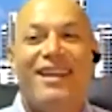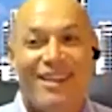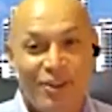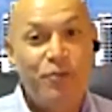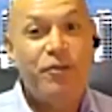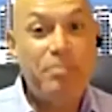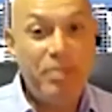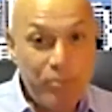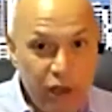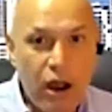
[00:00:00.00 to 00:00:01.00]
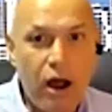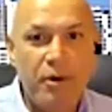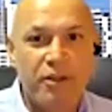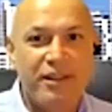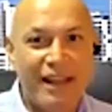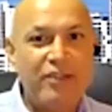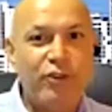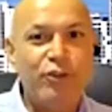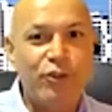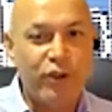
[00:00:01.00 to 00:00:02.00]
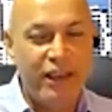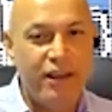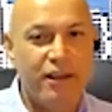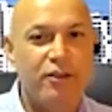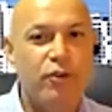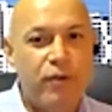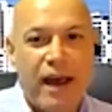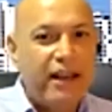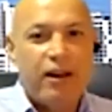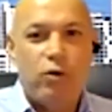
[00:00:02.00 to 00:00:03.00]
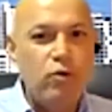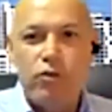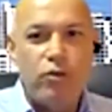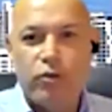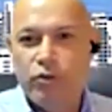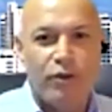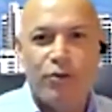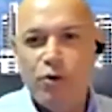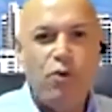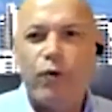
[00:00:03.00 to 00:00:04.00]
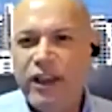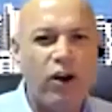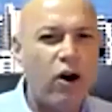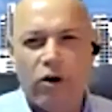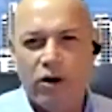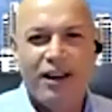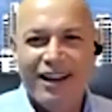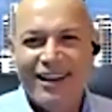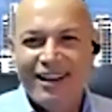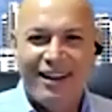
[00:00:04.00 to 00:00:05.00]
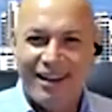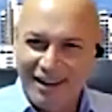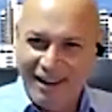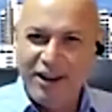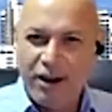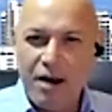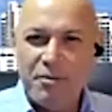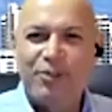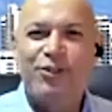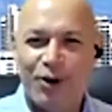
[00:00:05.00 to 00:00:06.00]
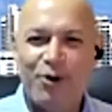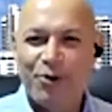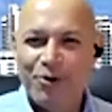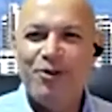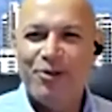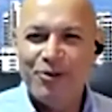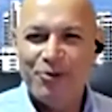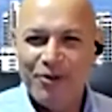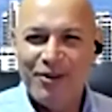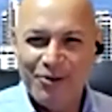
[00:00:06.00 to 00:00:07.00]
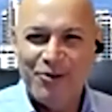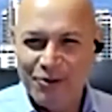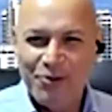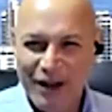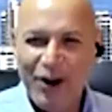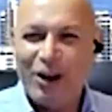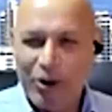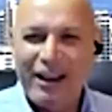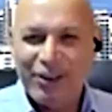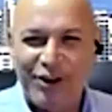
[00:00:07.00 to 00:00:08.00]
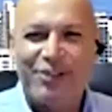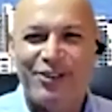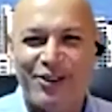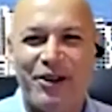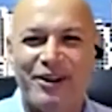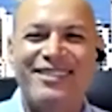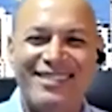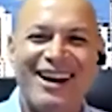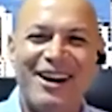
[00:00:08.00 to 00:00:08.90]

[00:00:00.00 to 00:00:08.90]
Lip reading: you find people in common. That's also key. You find who we know in common. So we know that we can trust each other. Yeah.